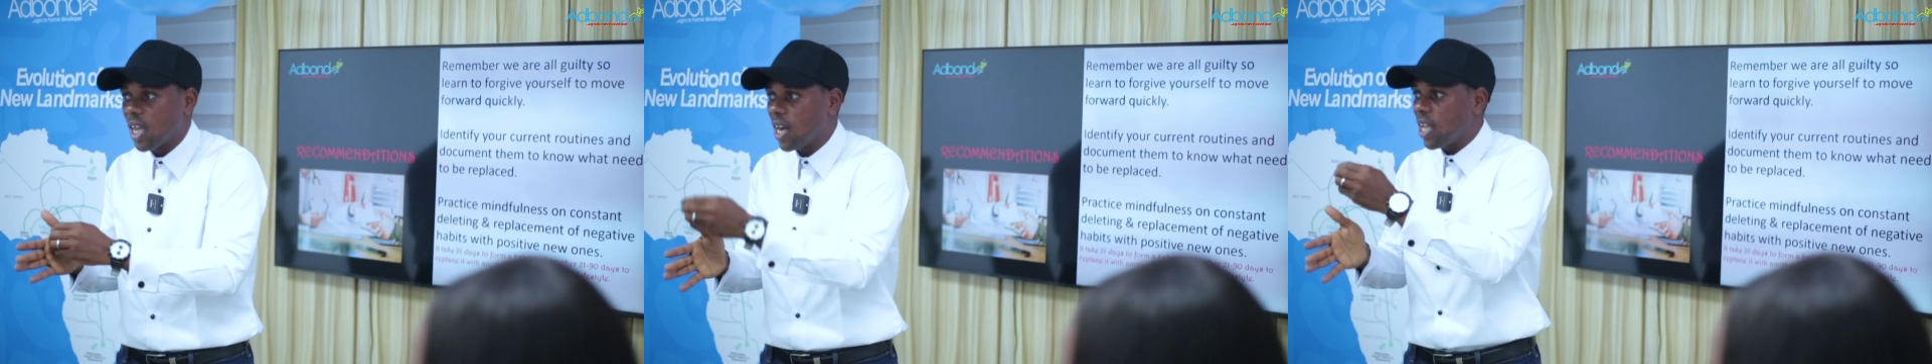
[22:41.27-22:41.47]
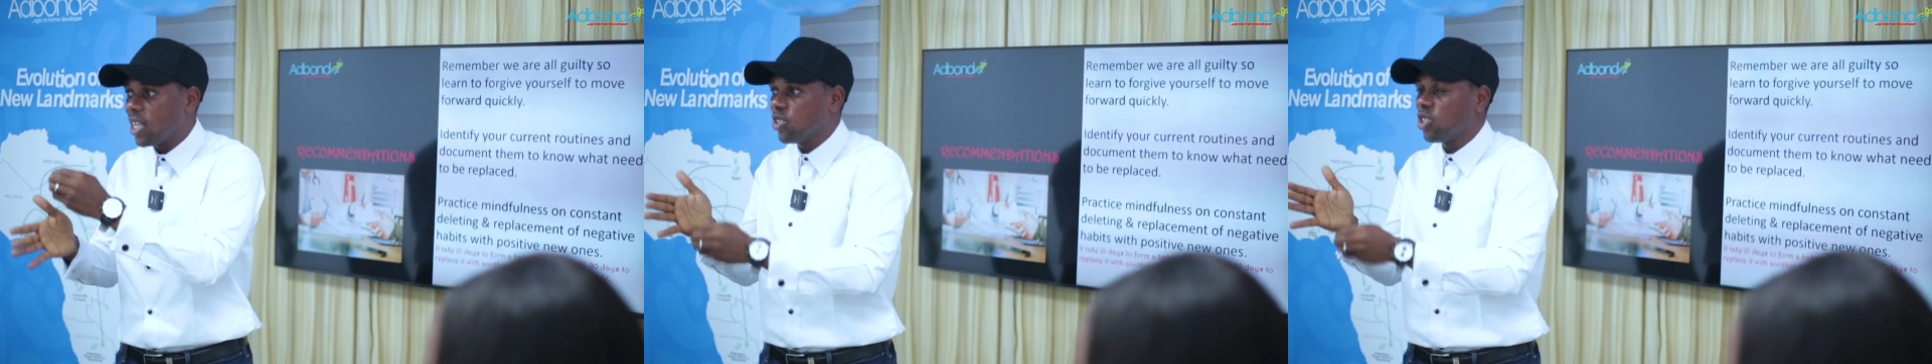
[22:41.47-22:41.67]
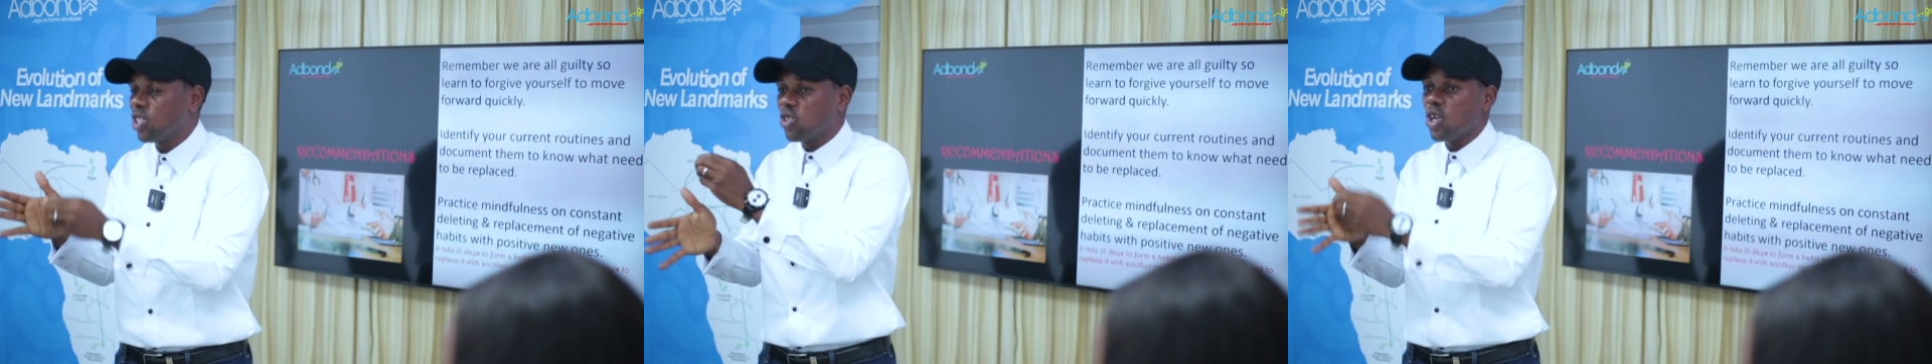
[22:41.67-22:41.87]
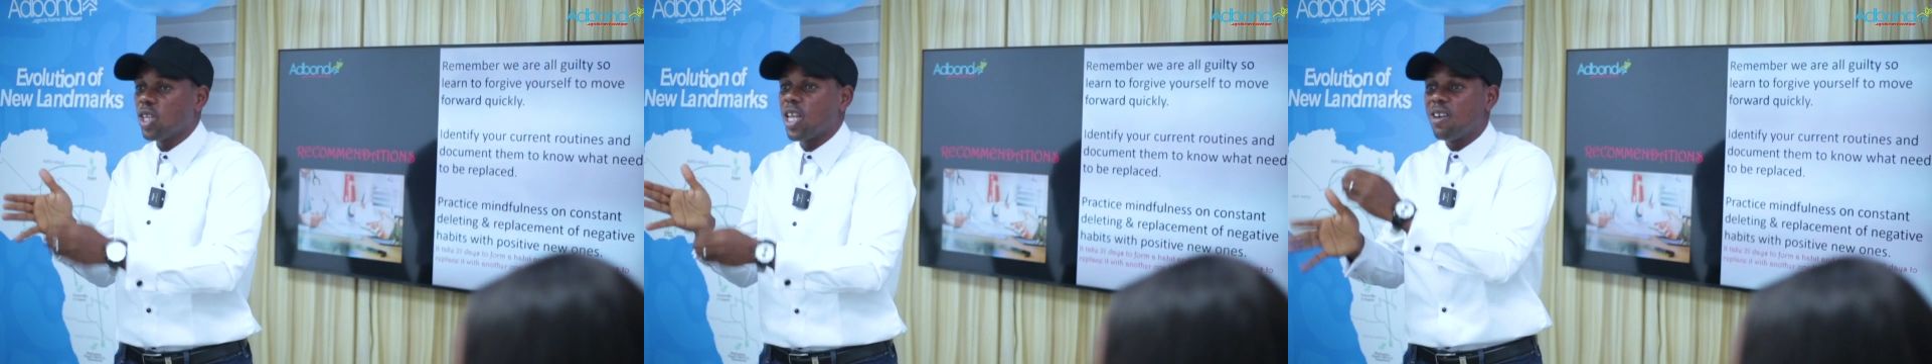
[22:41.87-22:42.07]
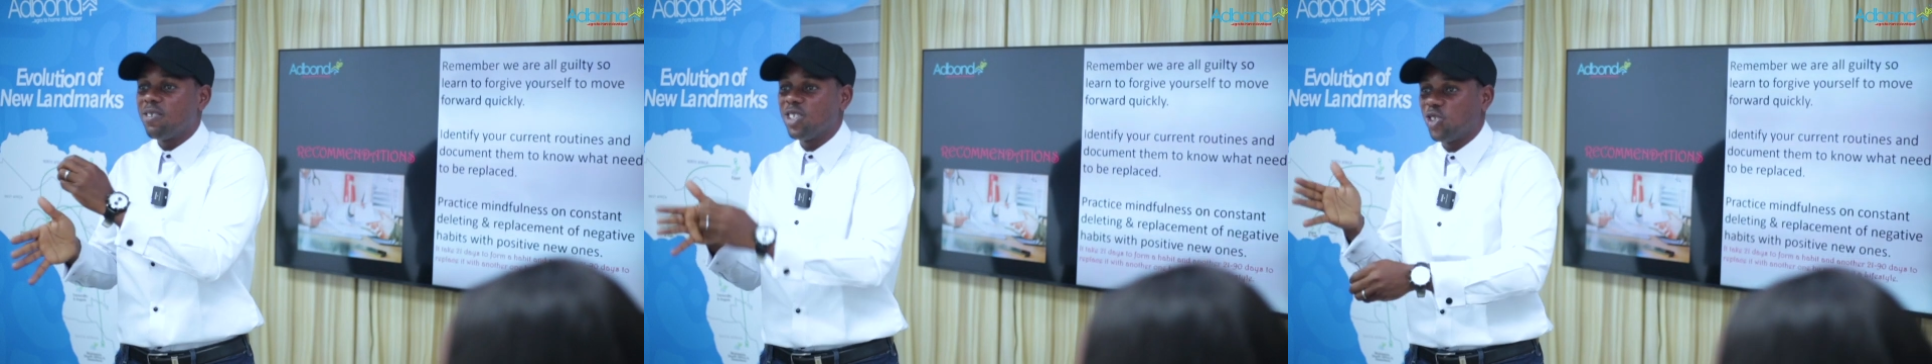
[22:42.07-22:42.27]
Like you just
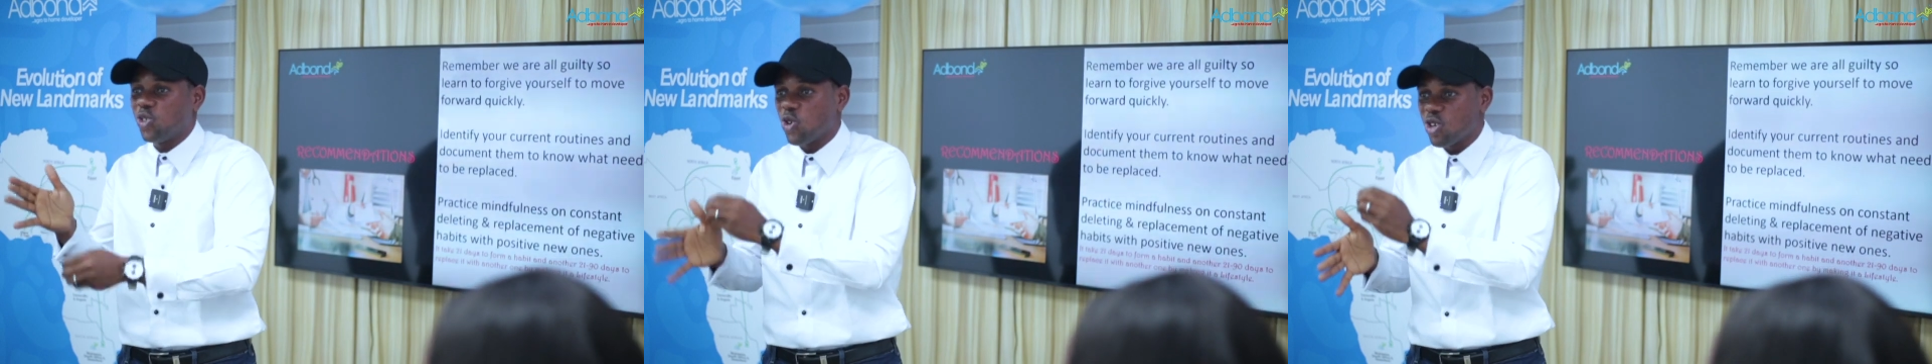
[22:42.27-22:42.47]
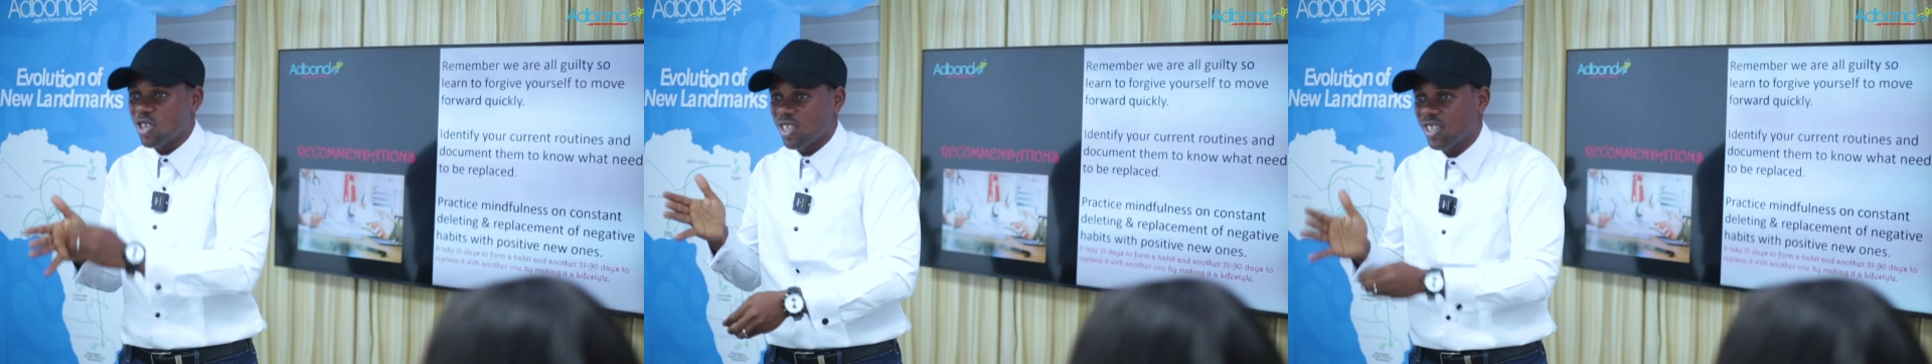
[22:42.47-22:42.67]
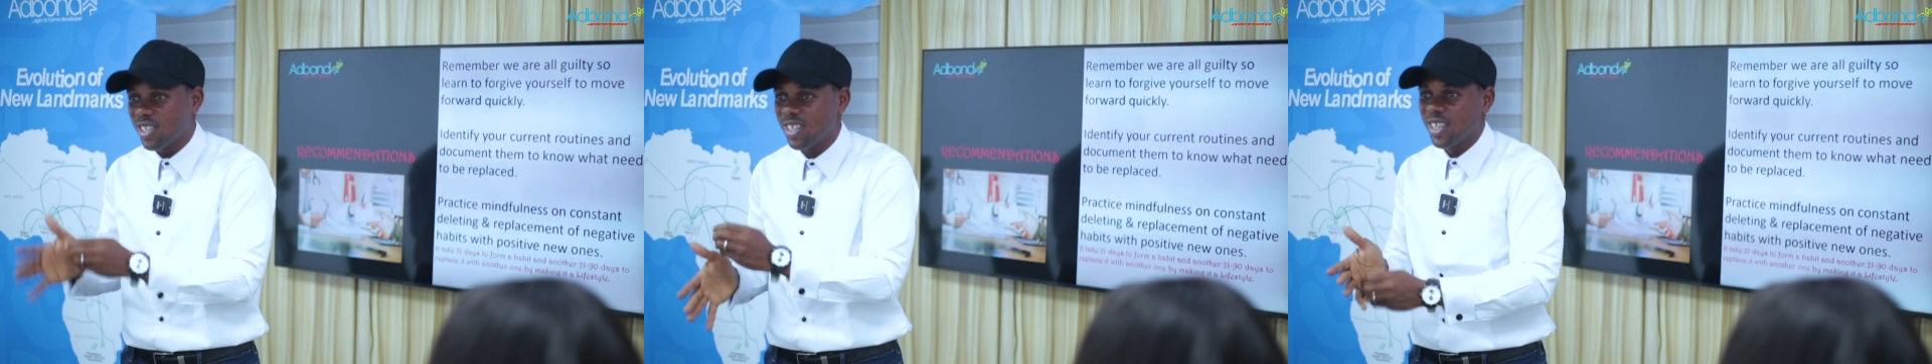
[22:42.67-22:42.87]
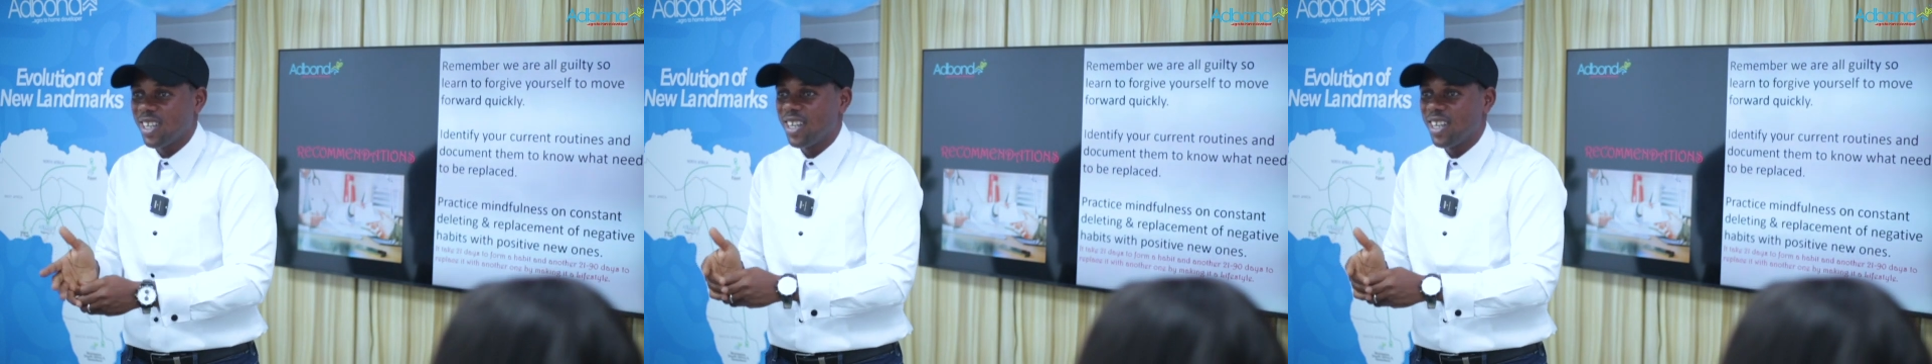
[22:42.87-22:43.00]
have the chalk